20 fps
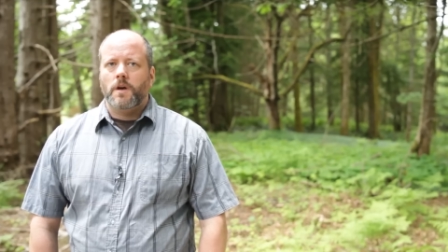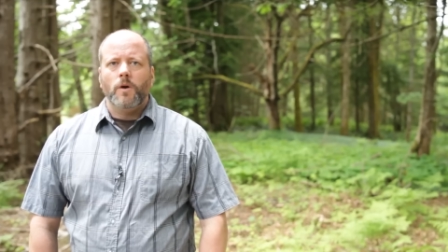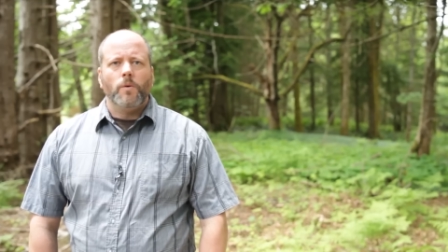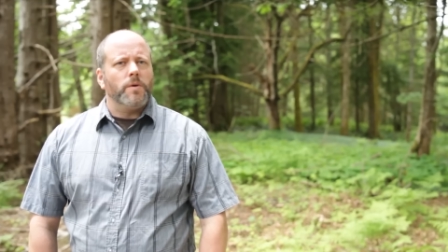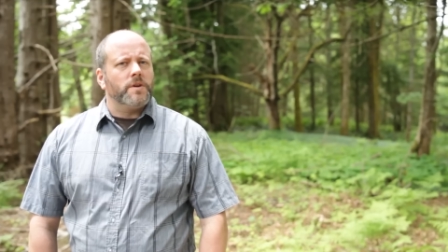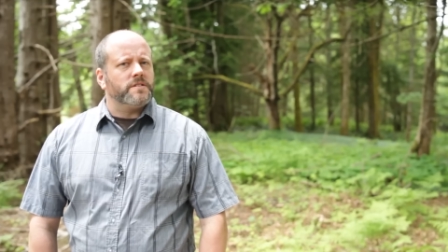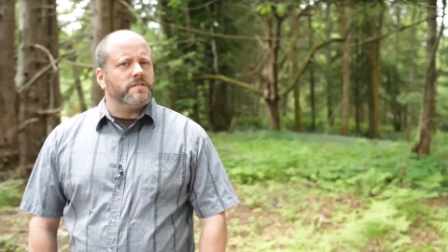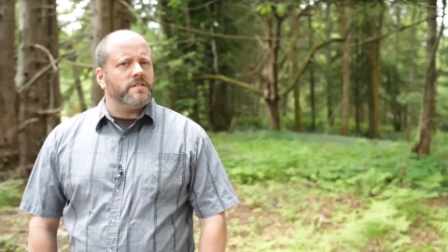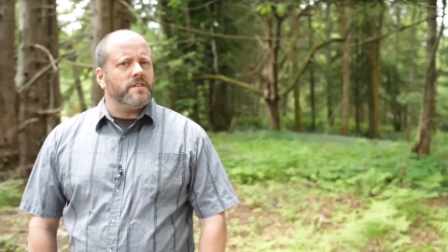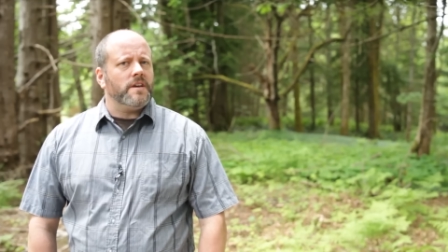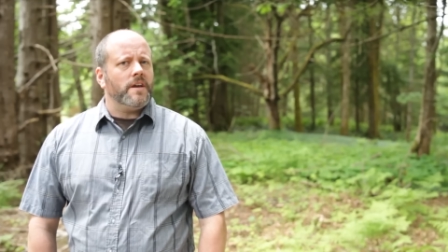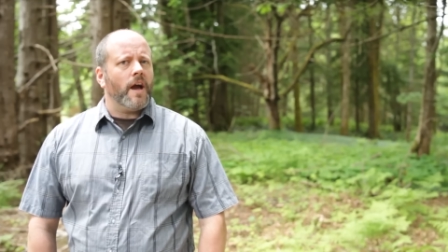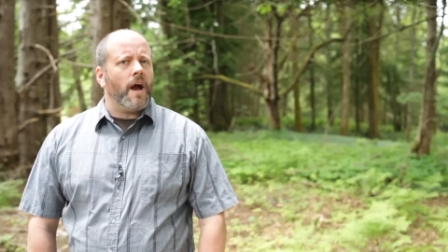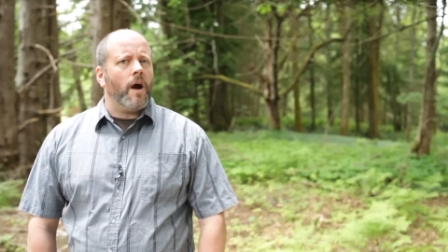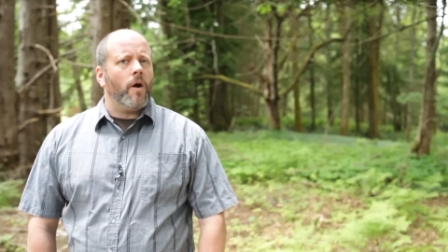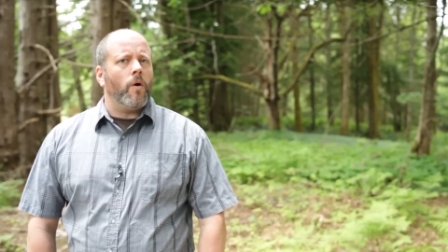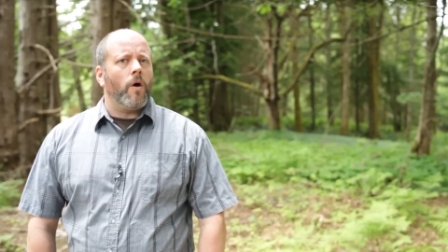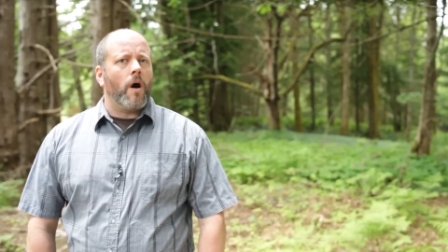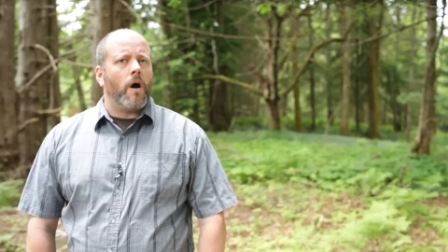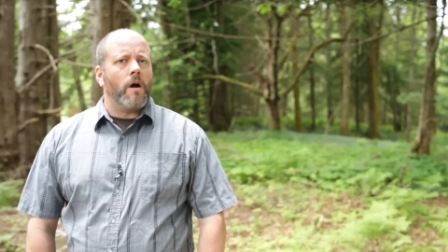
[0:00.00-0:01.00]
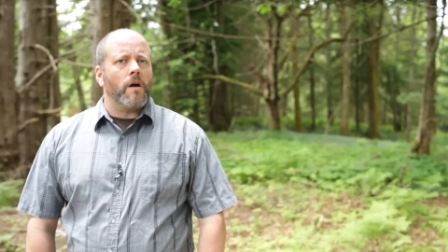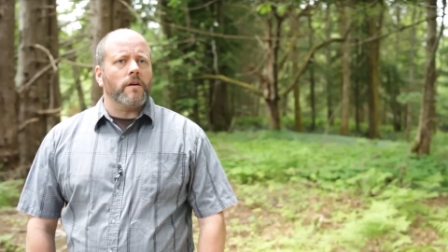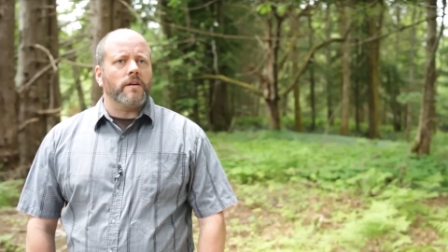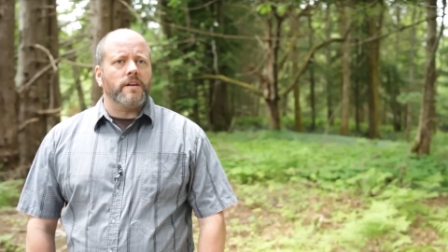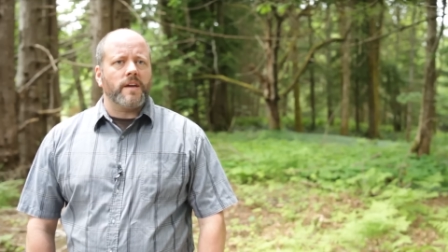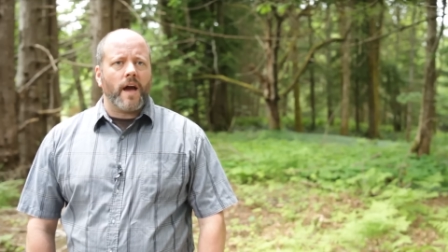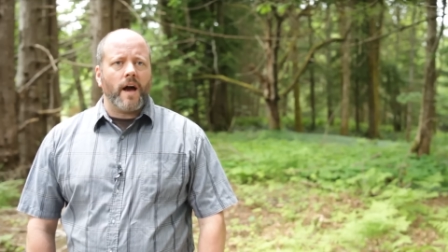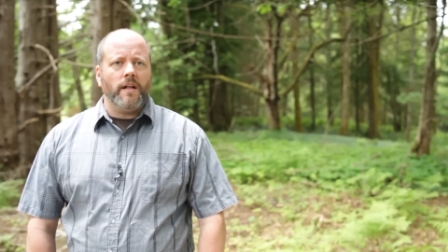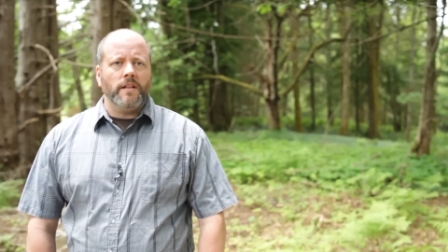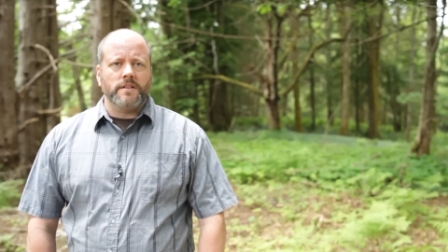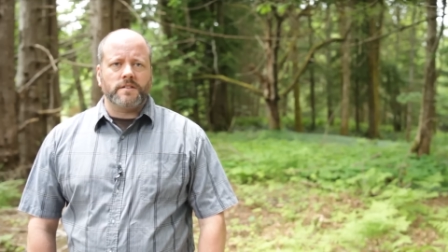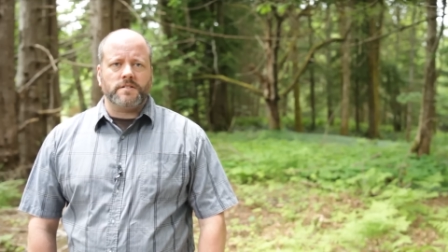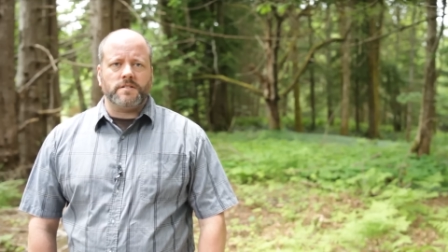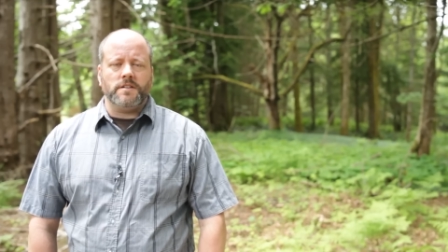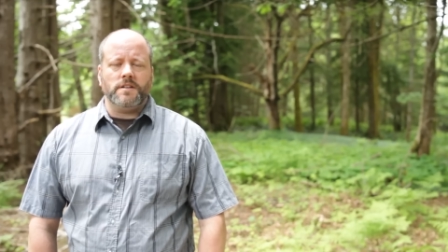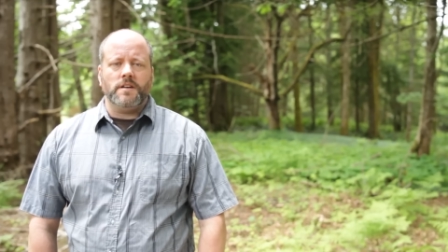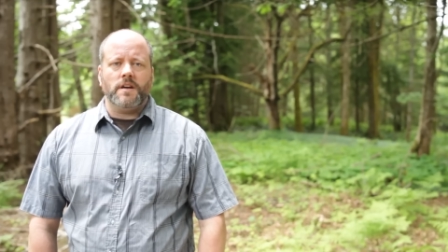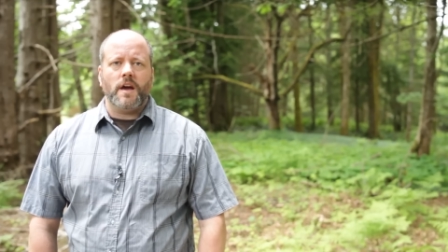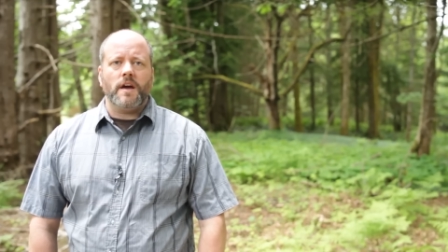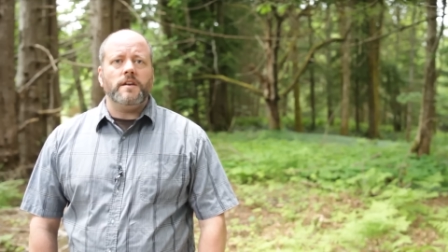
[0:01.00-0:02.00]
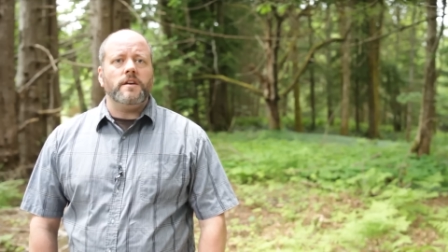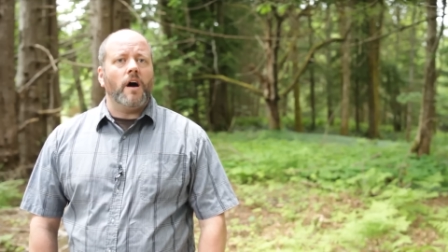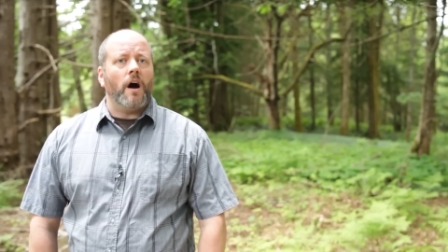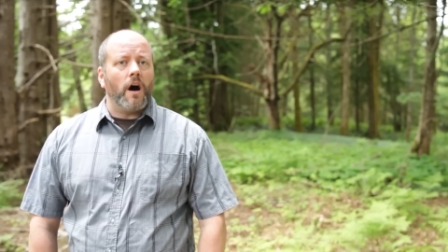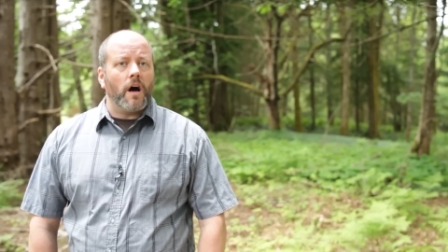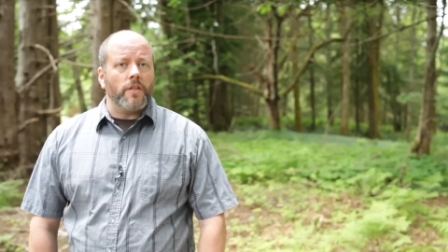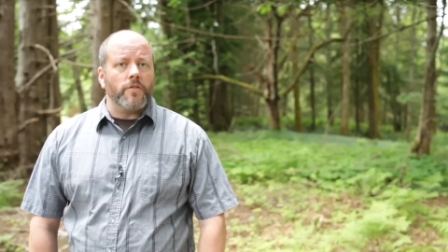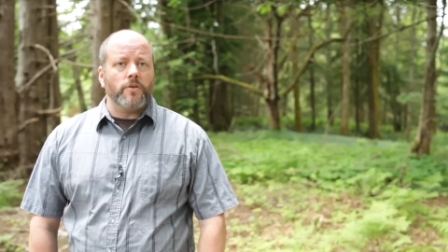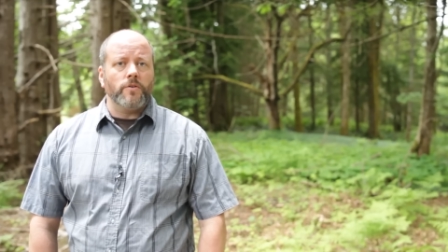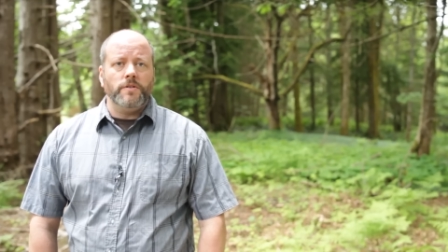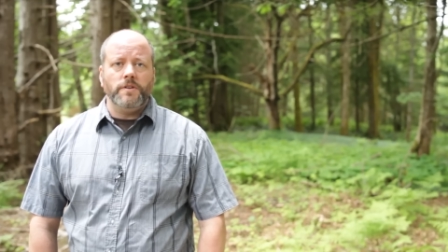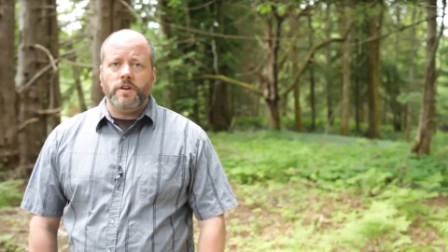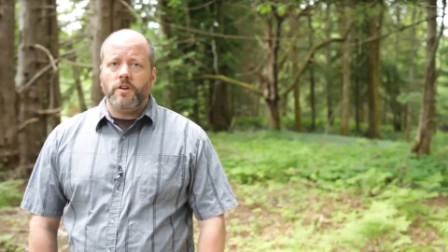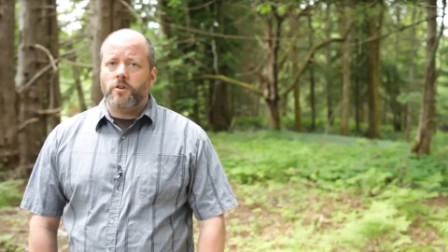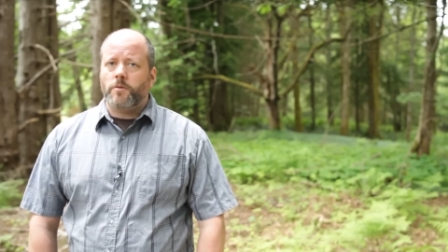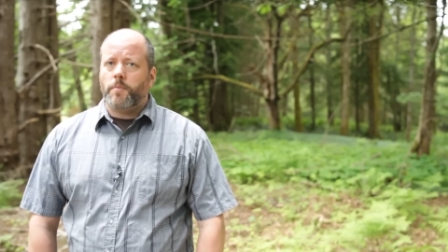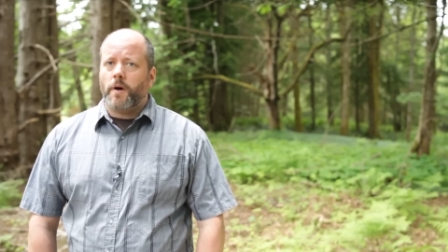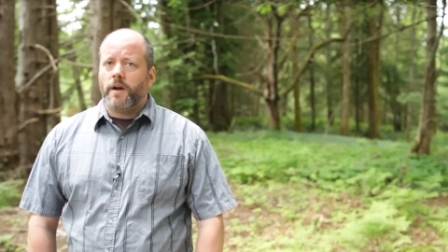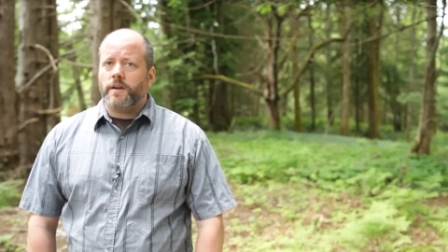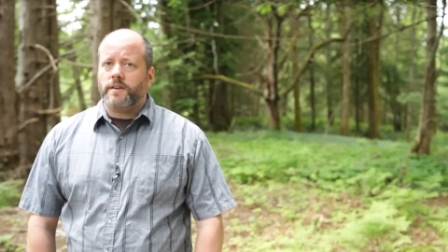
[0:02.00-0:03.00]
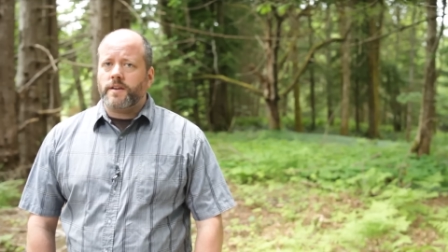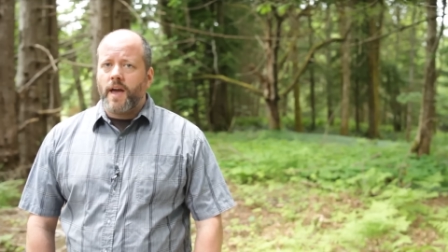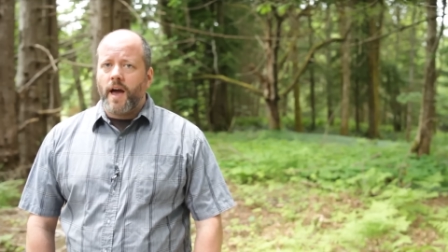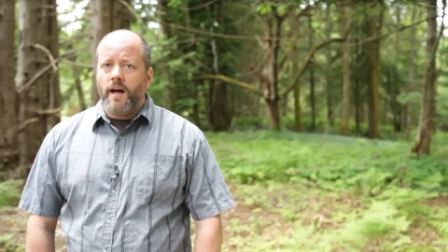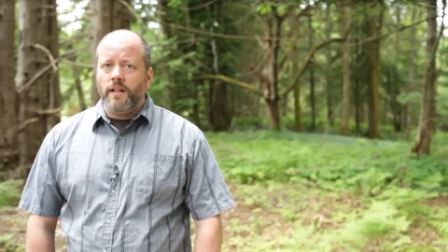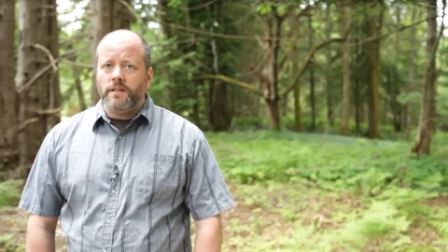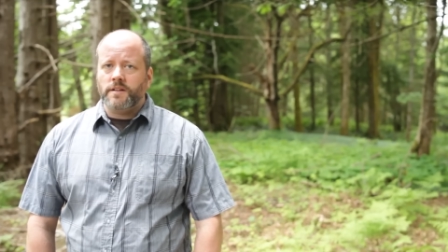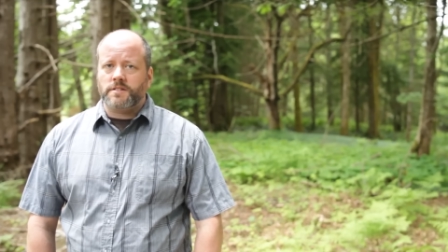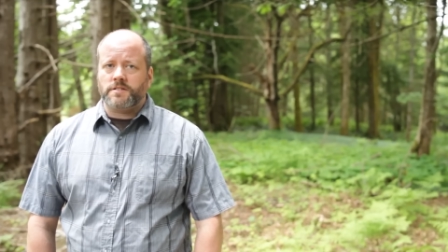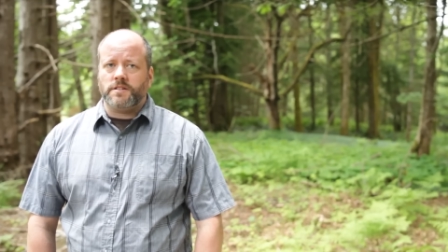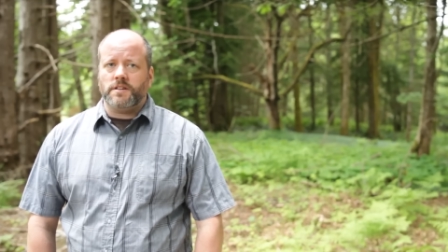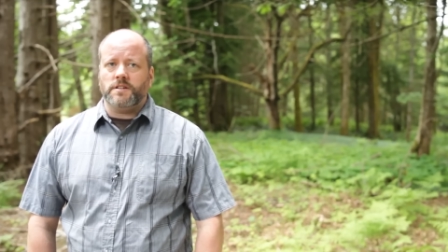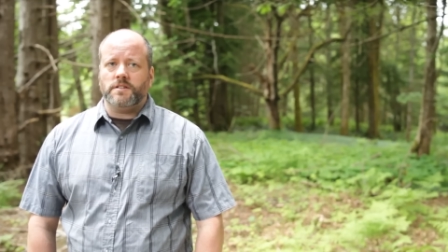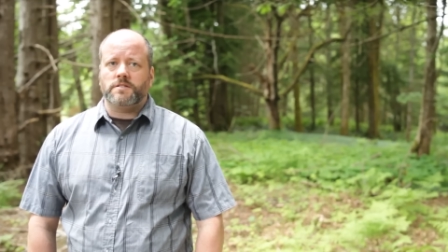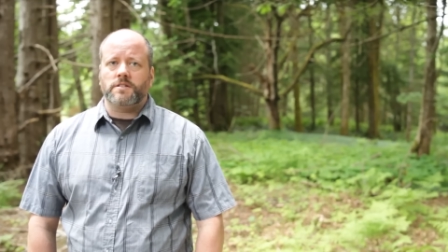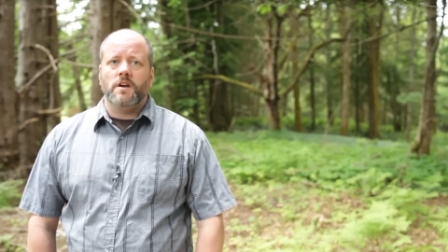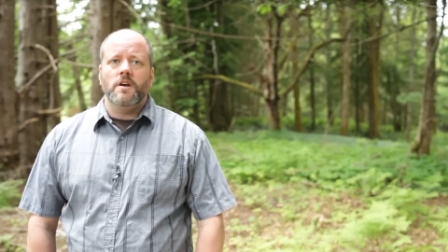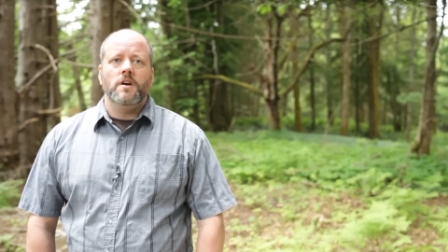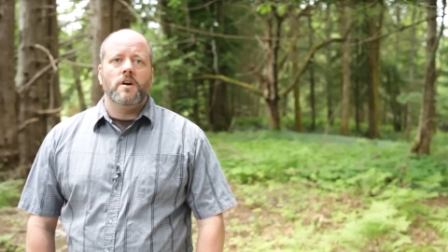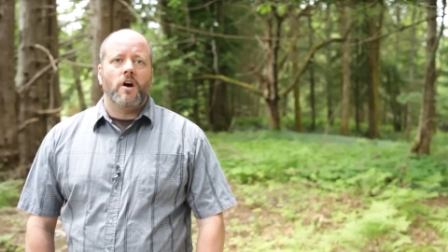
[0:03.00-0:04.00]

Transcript: We can see how our galaxy and other nearby galaxies